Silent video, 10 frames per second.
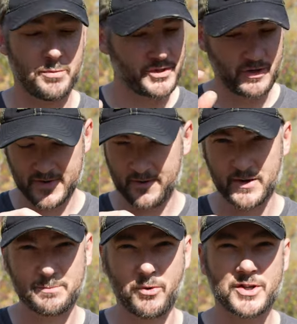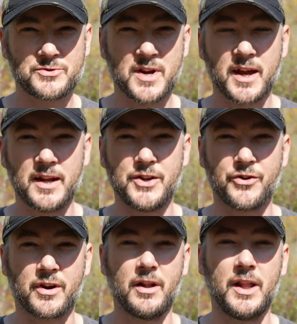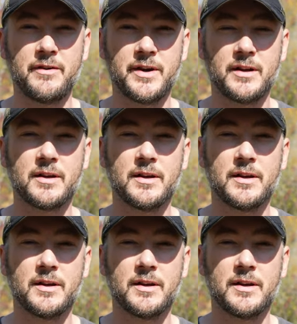Put your favorite sports drink in it. You're going to love it.